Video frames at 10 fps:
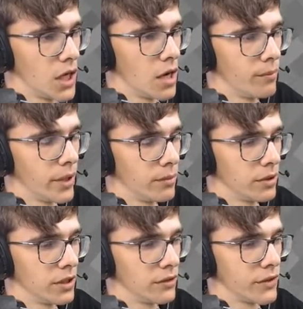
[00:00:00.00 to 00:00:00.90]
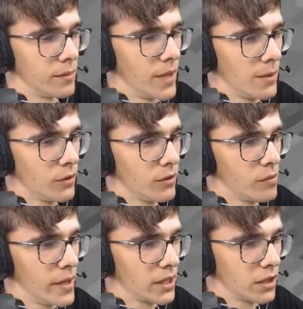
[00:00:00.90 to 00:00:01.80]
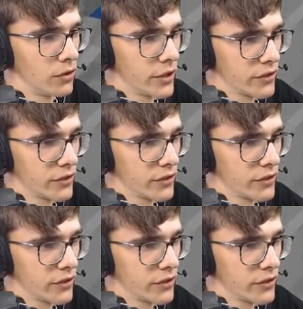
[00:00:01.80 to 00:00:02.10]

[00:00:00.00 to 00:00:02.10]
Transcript: Ah, bubble lift. And maybe we'll make another